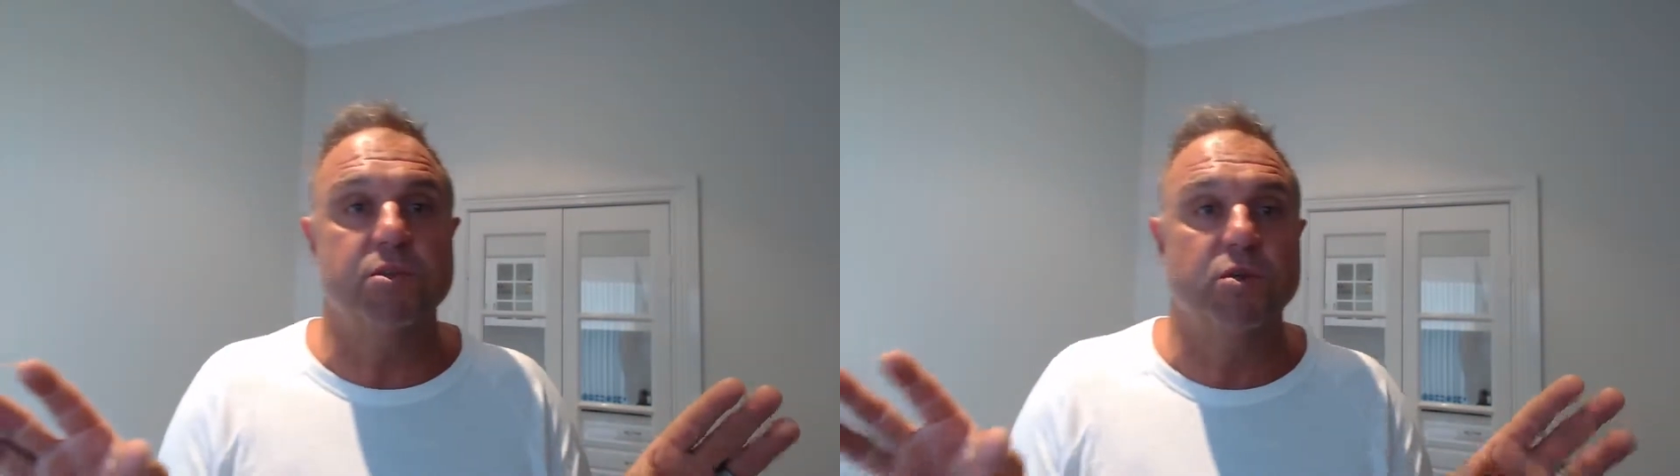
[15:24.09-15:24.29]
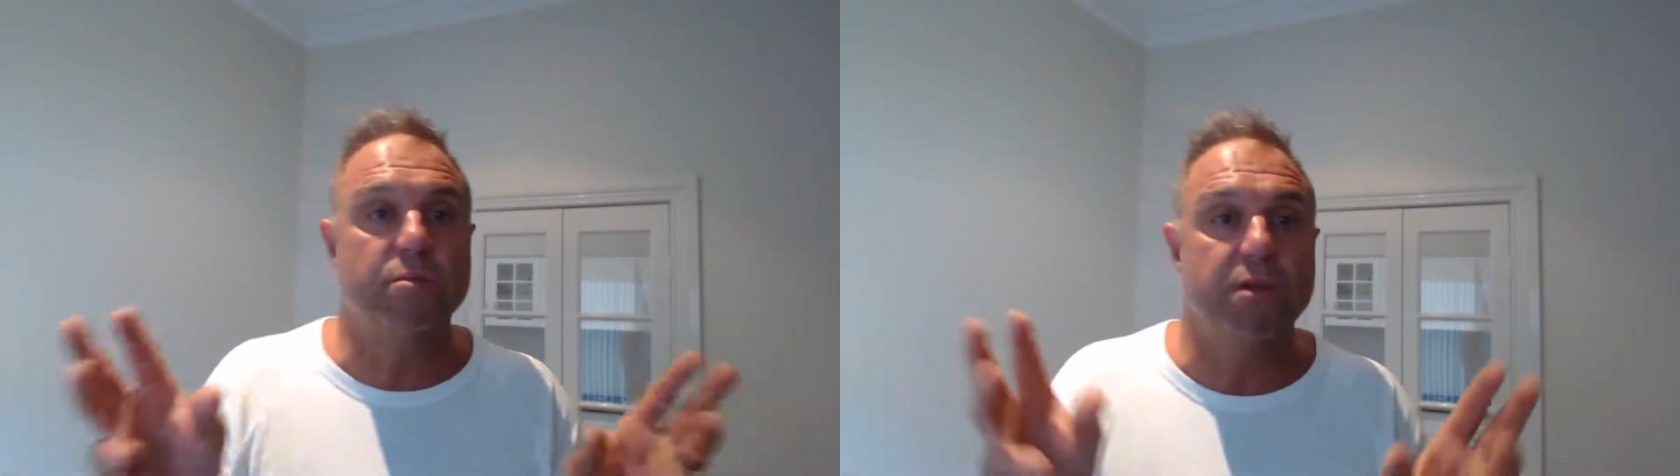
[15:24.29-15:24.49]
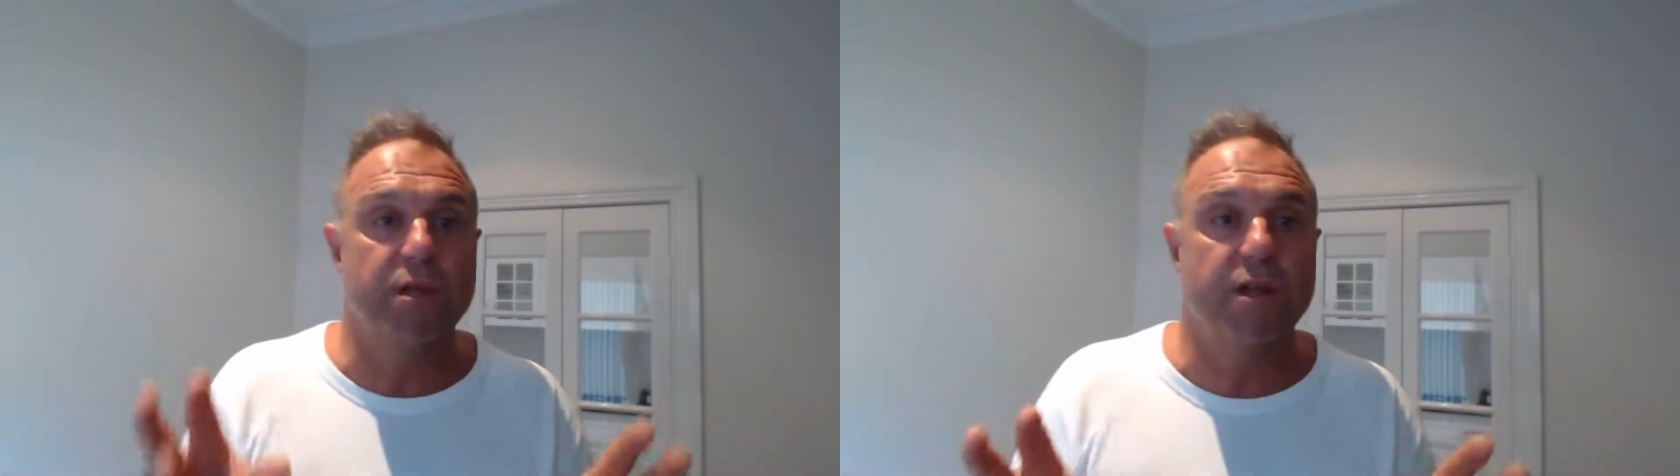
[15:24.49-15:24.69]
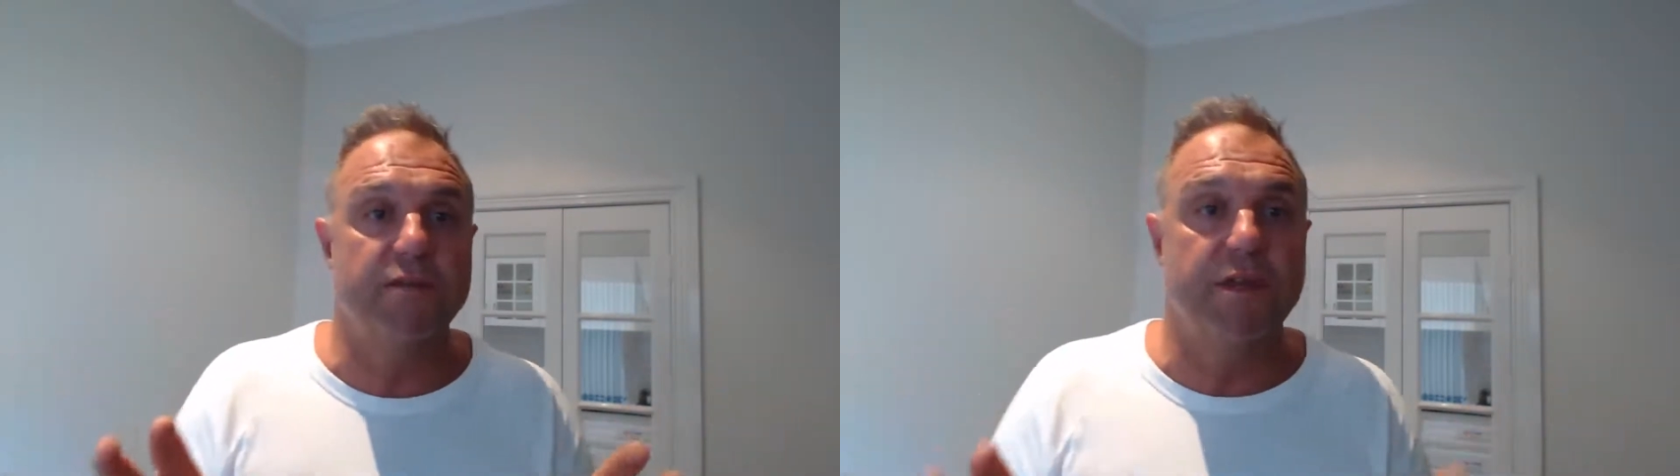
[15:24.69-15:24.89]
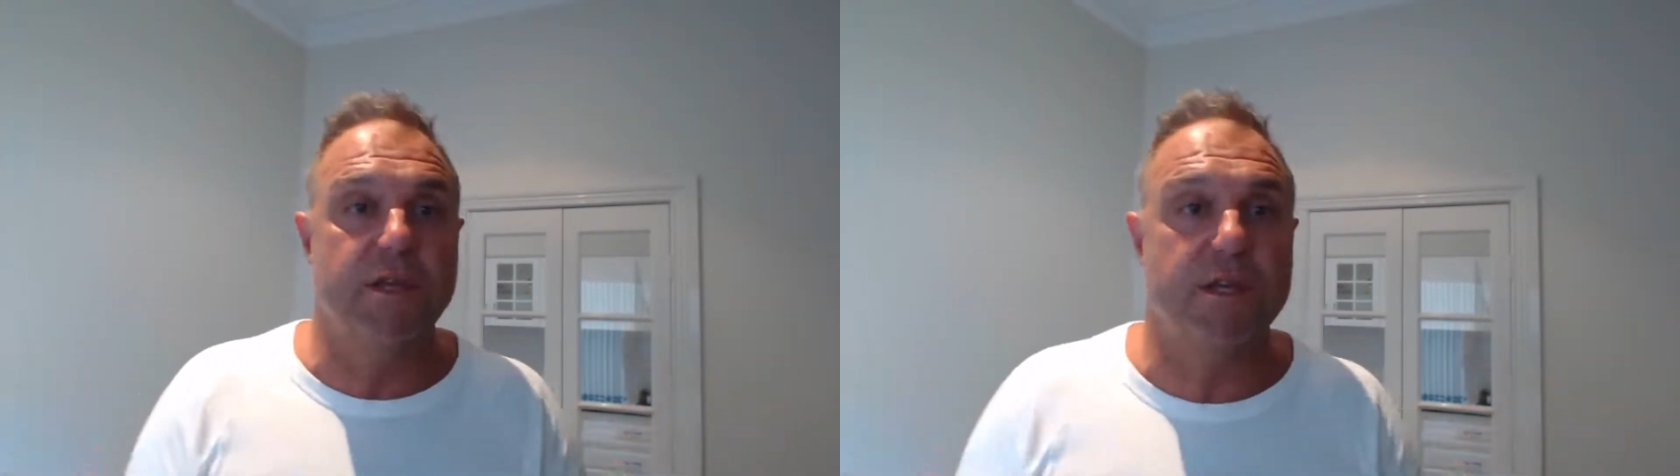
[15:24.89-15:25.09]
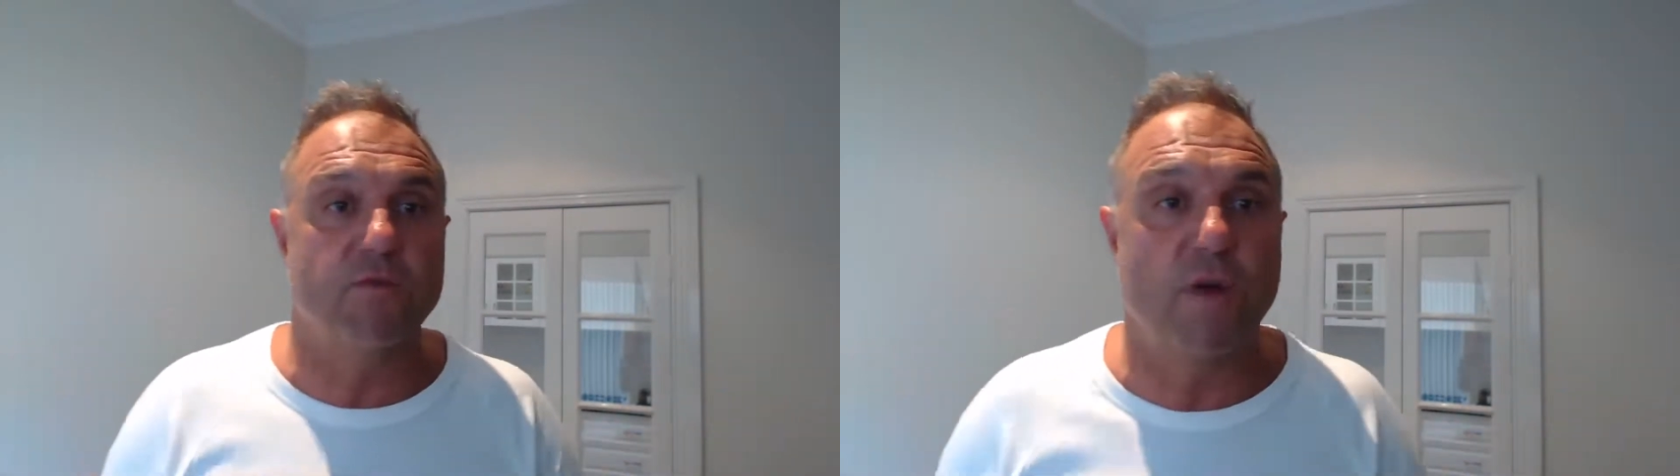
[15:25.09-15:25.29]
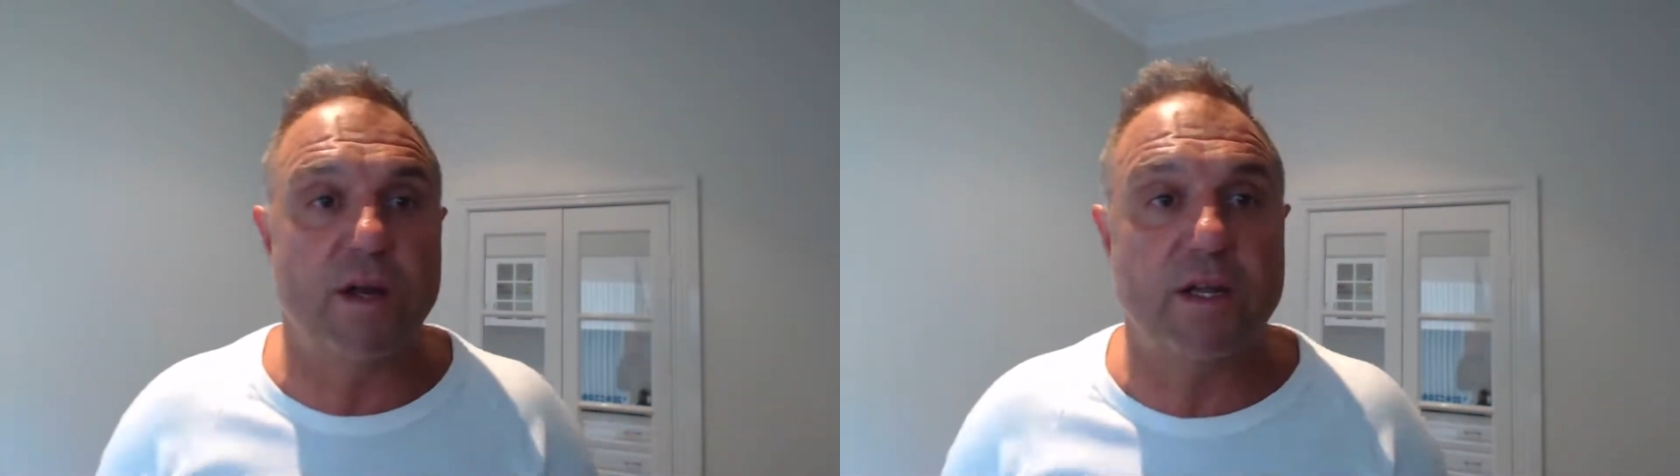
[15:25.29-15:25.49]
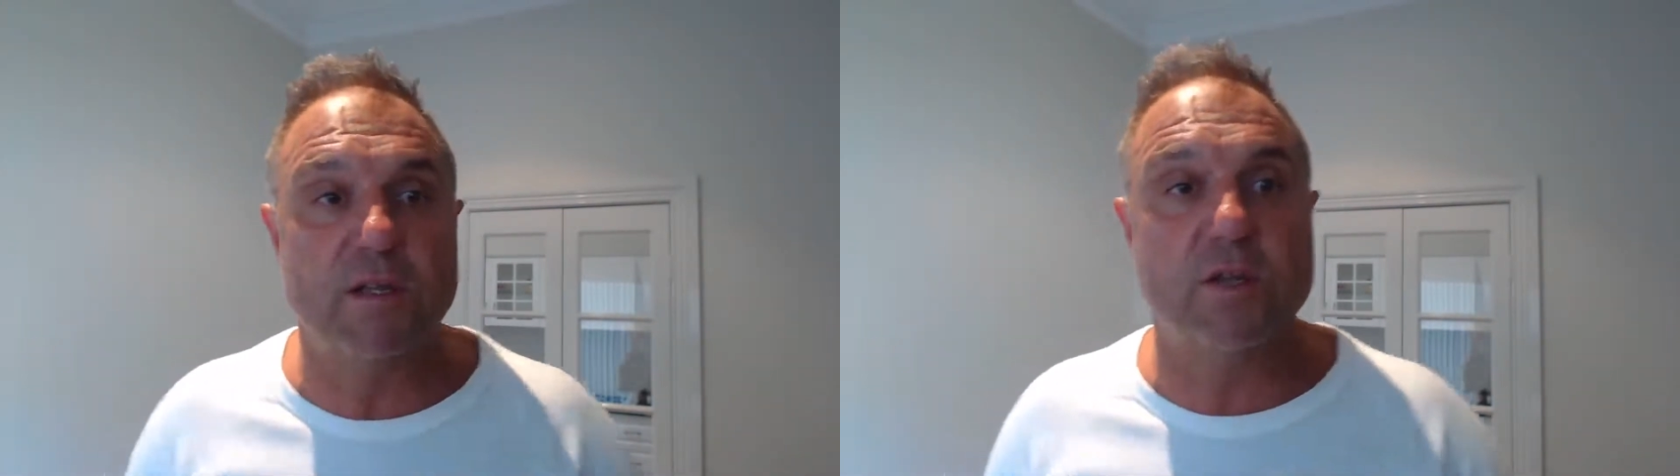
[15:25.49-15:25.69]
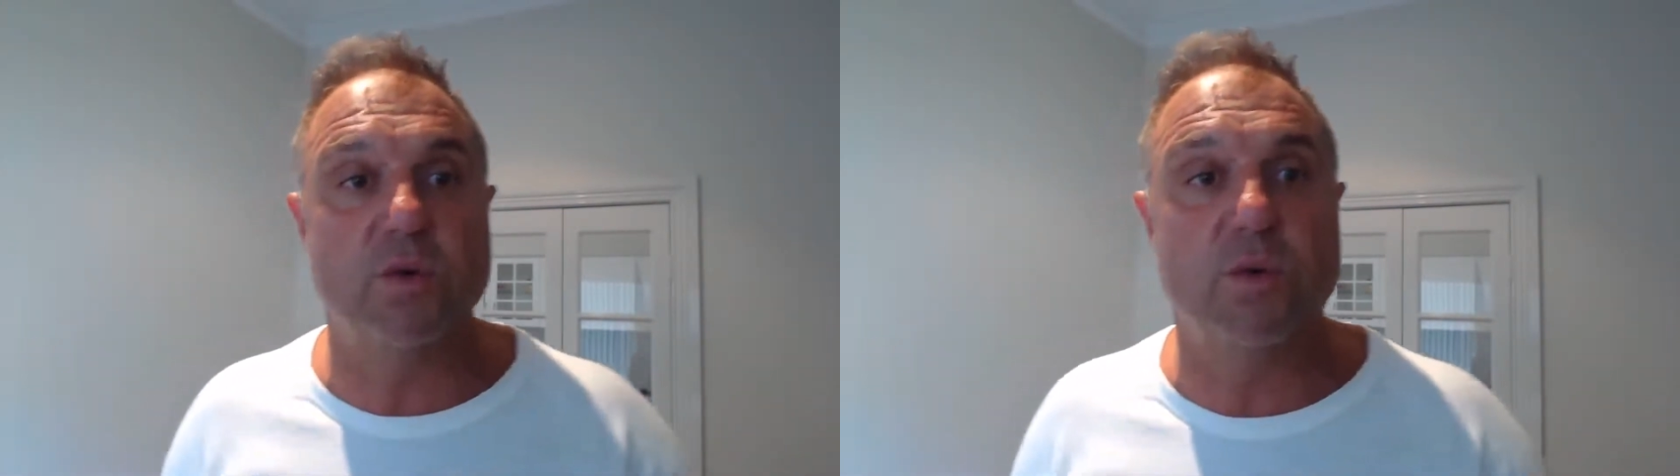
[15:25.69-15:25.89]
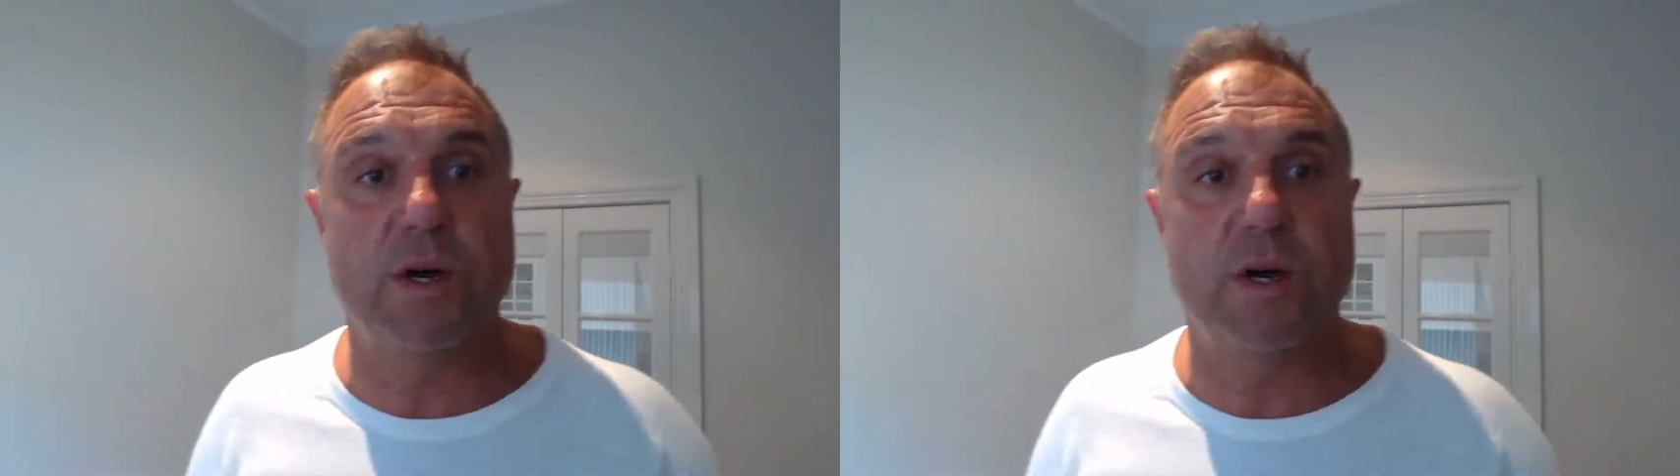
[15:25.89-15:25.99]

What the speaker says: who believe that you can run into